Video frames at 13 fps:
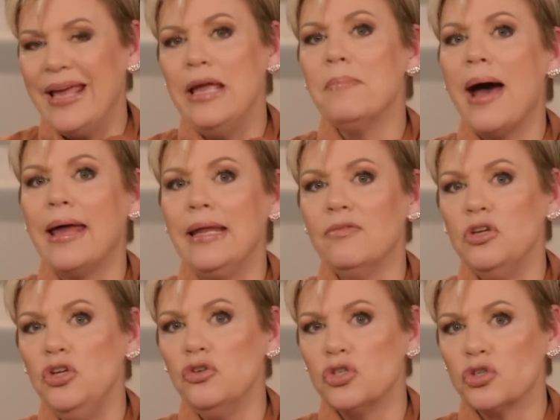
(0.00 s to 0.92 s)
He might
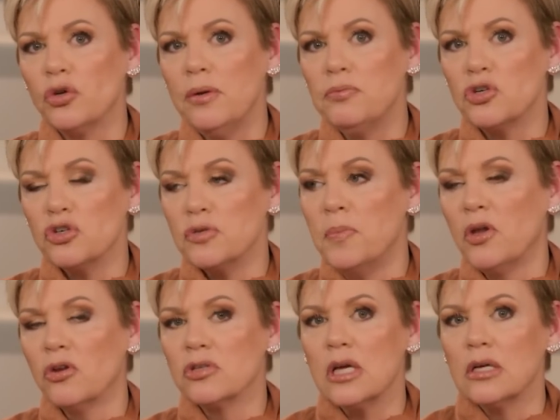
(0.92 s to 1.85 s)
even use scriptures, but
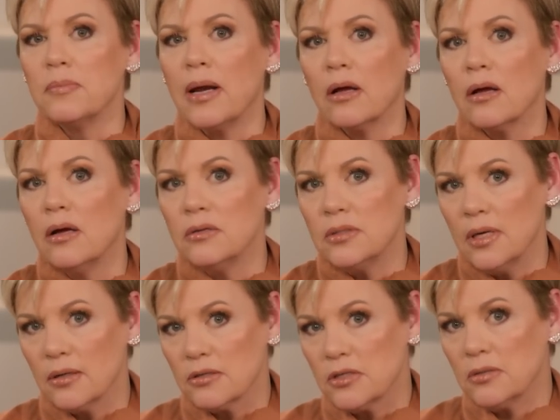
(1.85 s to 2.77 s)
he'll take them out of
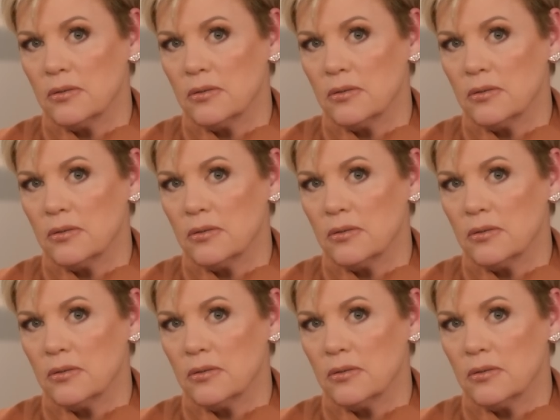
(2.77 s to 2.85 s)
context.